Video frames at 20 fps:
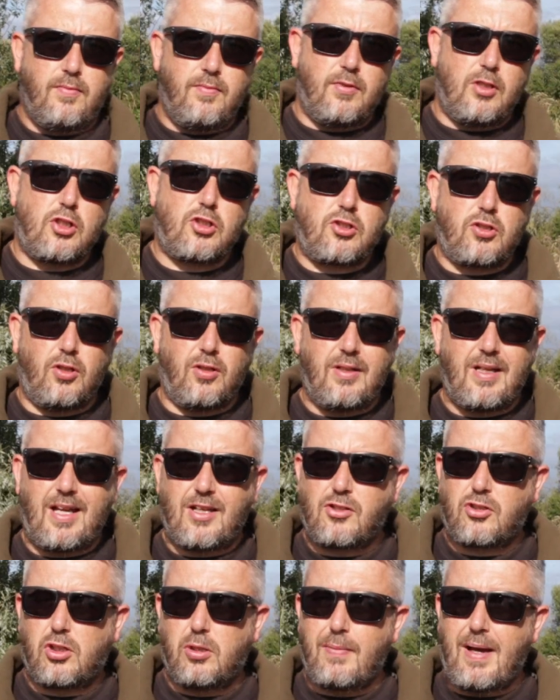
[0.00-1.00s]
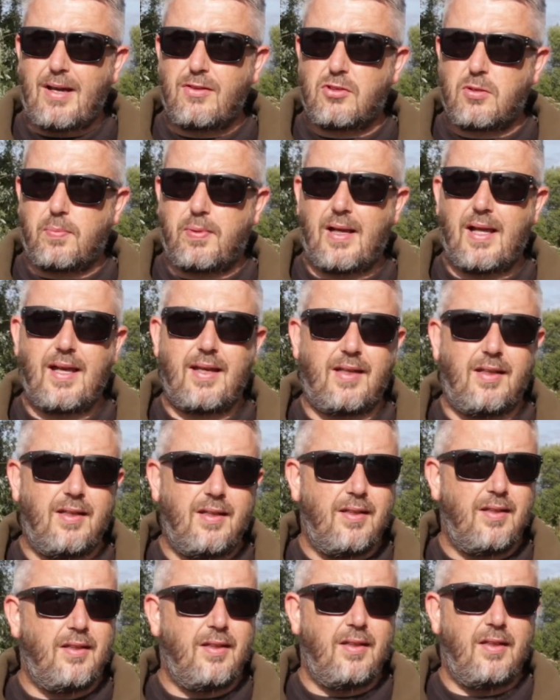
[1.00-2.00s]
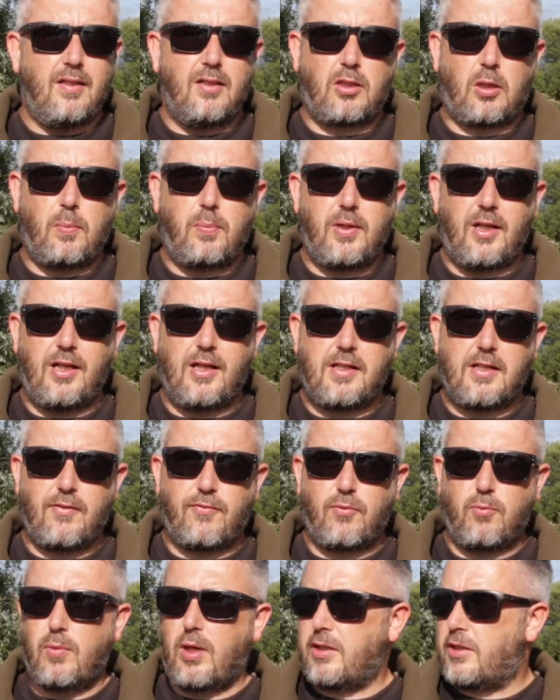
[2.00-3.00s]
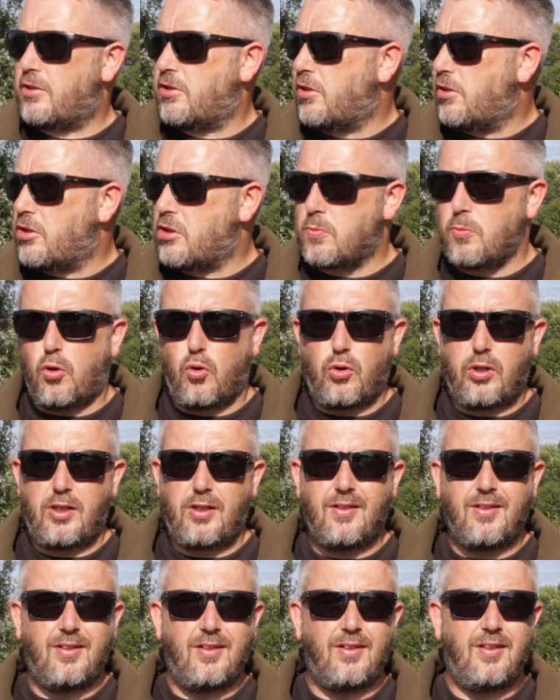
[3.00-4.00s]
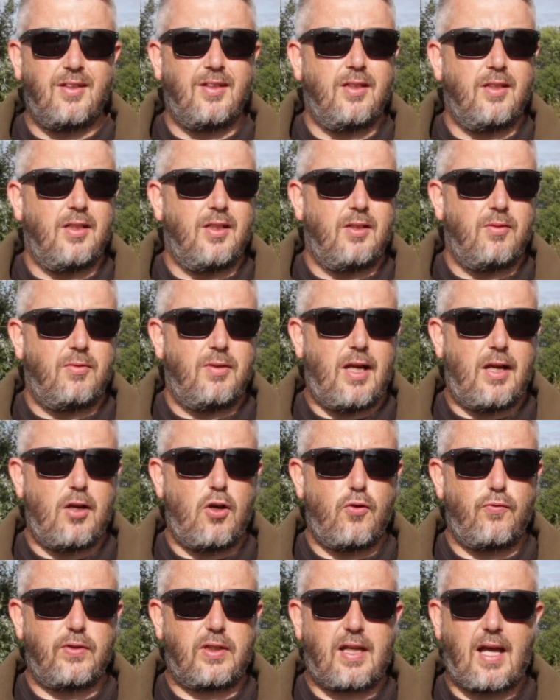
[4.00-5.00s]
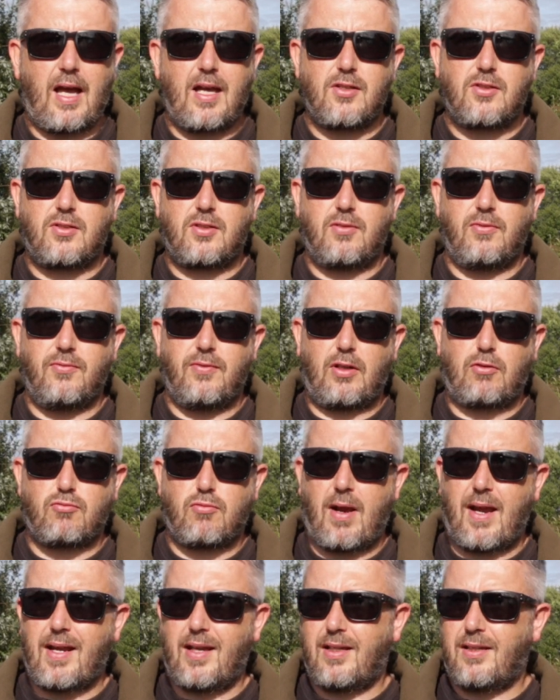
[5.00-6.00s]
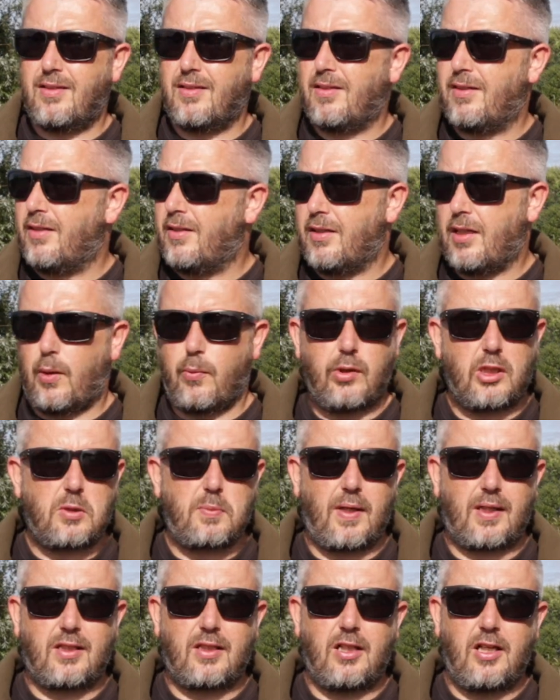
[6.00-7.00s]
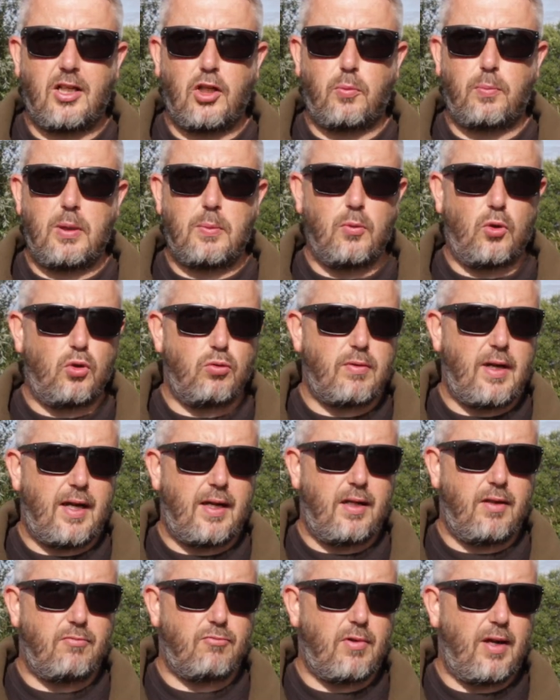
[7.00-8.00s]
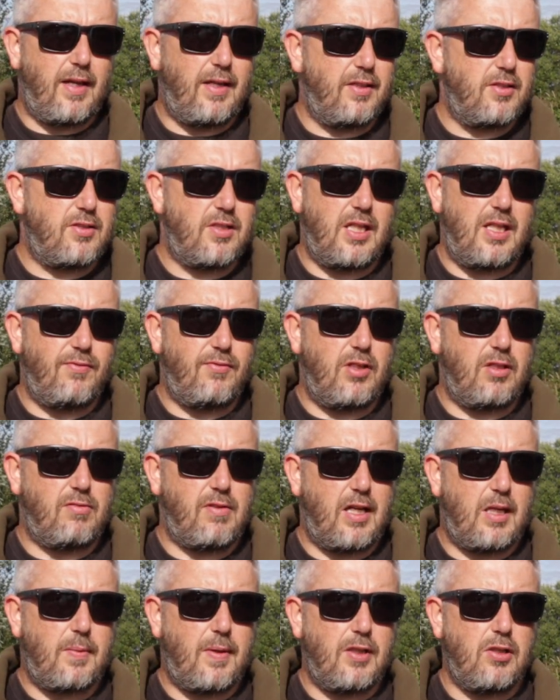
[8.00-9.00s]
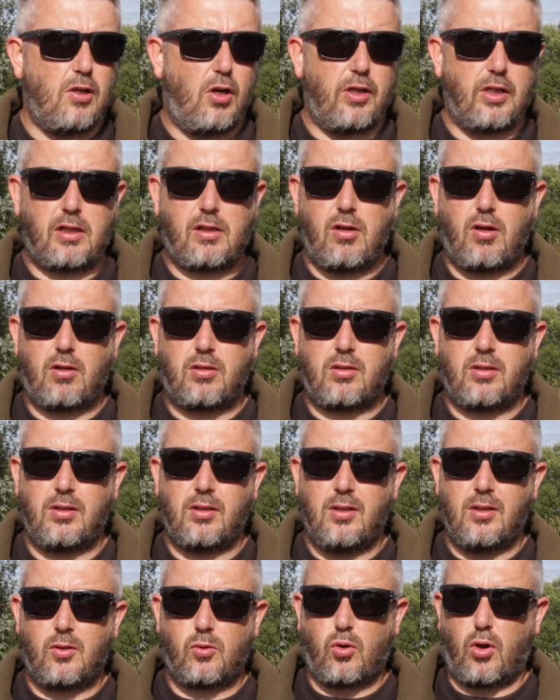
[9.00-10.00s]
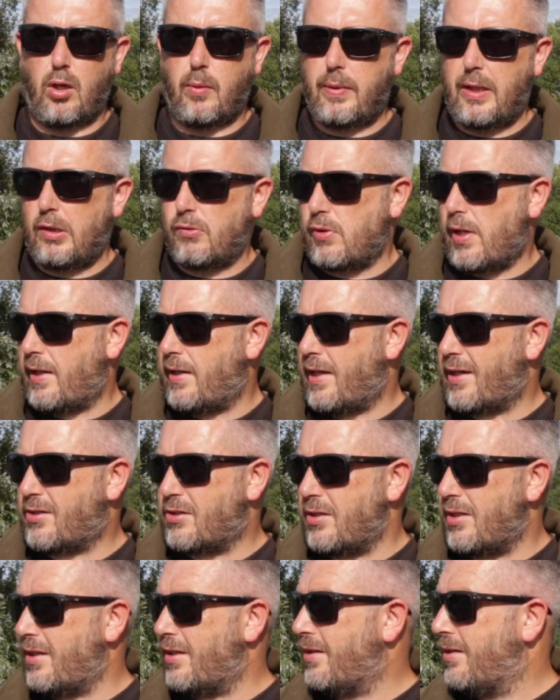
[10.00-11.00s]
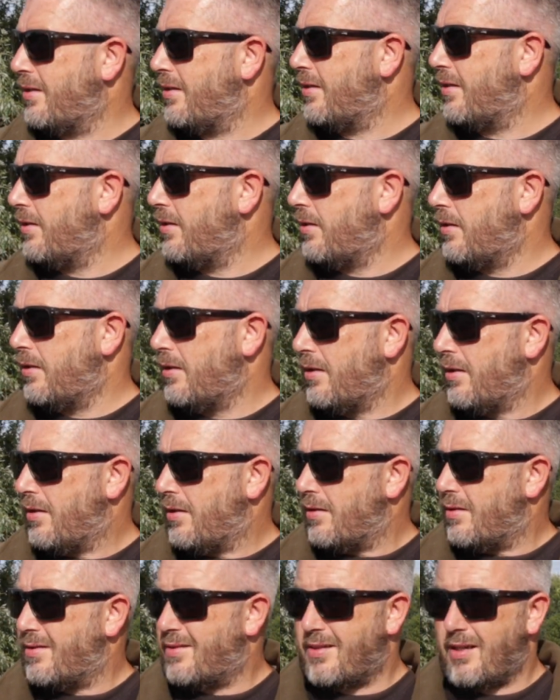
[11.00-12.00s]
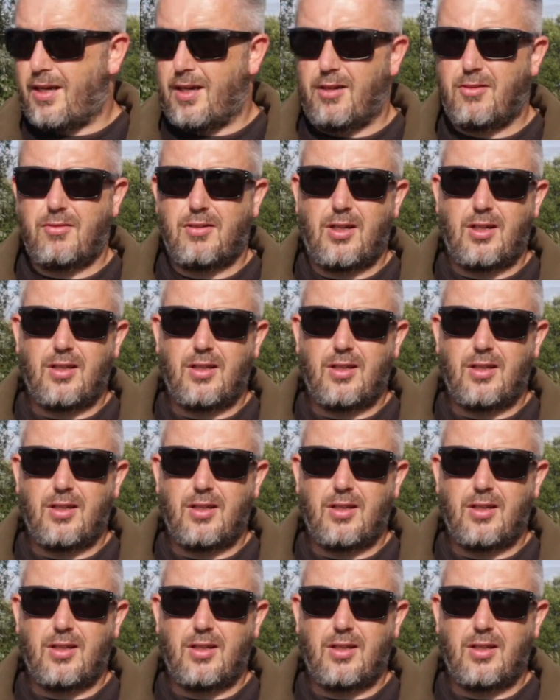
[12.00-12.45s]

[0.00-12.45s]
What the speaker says: The sun has come out to play. Completely different weather to this morning. We had overcast, we've had rain, and we're expecting a little bit more rain this evening around about 9 o'clock. Quite a bit of rain actually. So